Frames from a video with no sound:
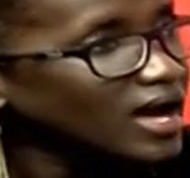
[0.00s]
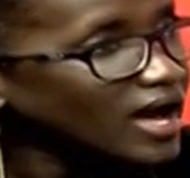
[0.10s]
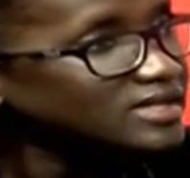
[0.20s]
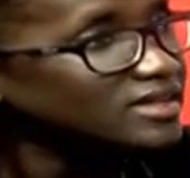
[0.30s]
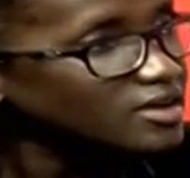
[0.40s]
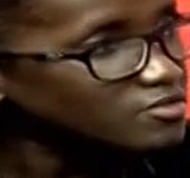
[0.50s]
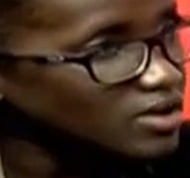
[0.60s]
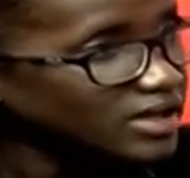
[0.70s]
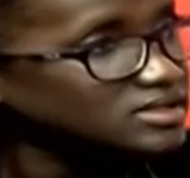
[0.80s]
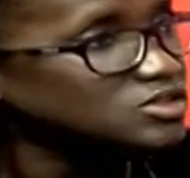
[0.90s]
under the
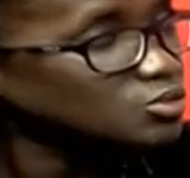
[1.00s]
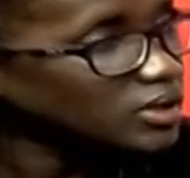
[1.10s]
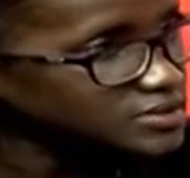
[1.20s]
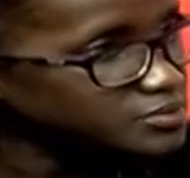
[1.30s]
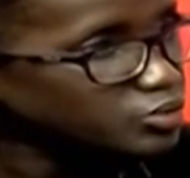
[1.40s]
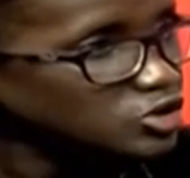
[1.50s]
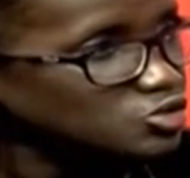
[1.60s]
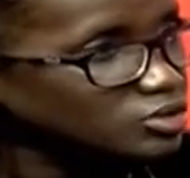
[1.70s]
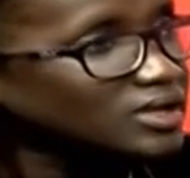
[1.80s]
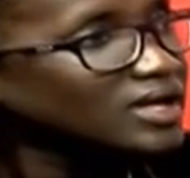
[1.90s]
right to
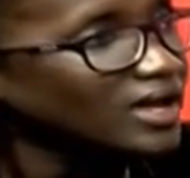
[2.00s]
expression